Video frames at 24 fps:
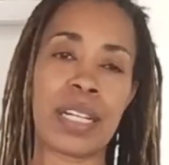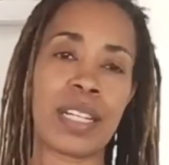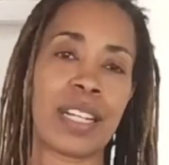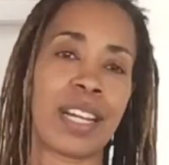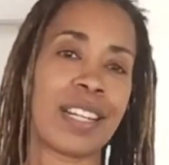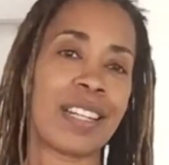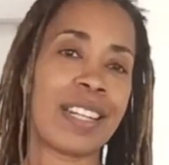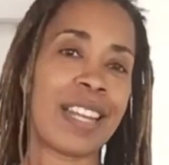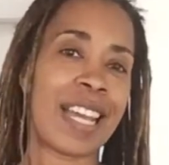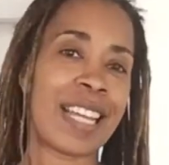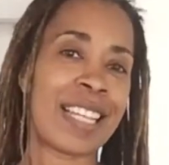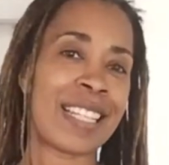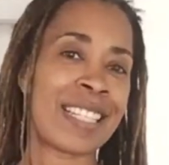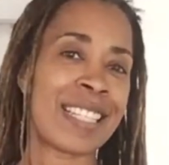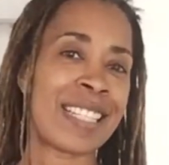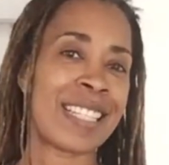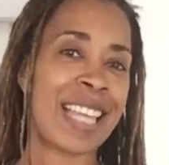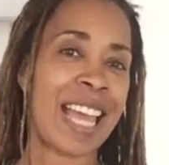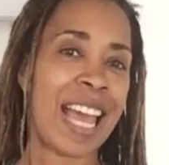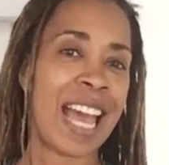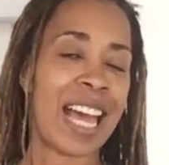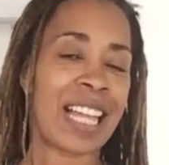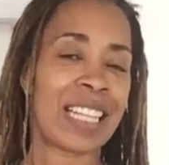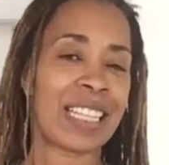a nice
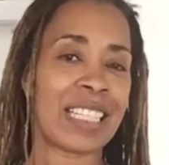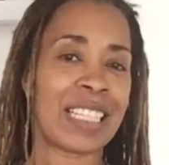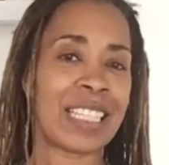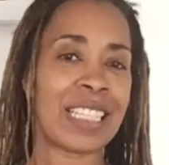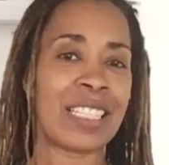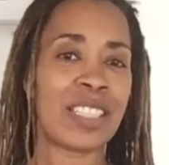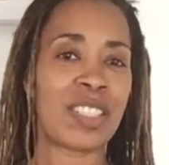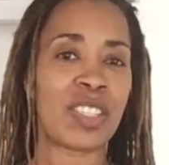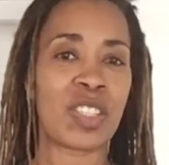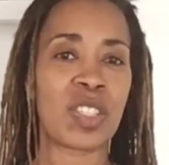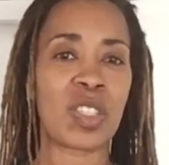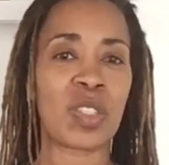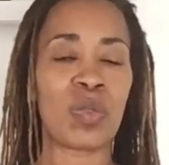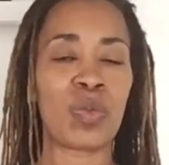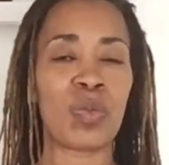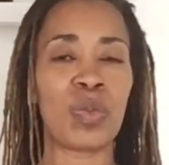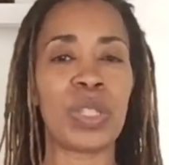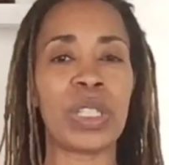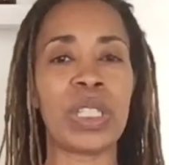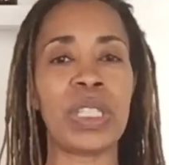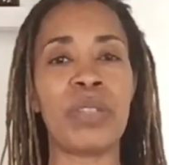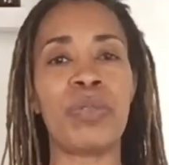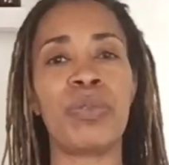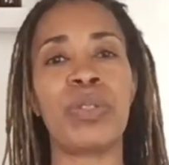salad, just
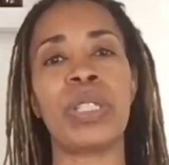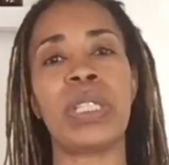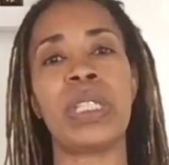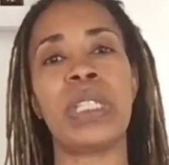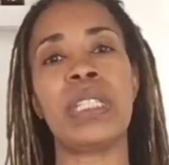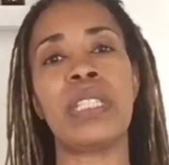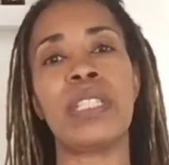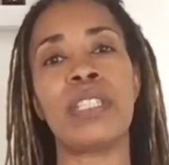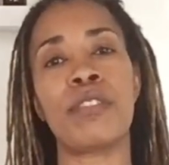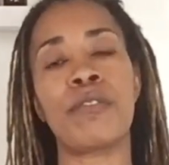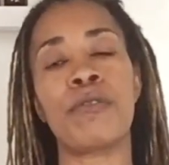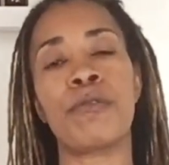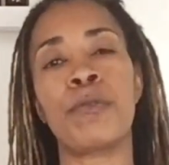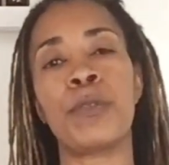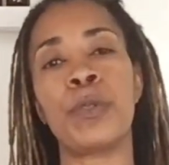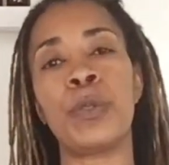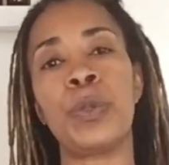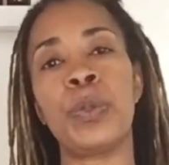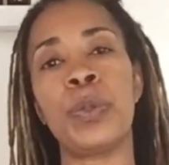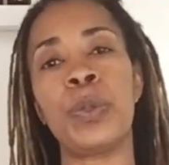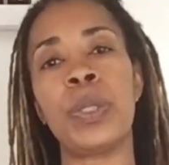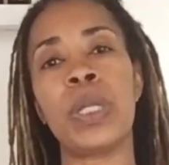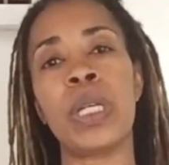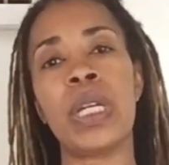really, really good
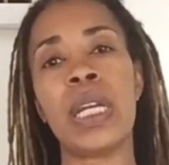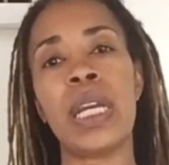food,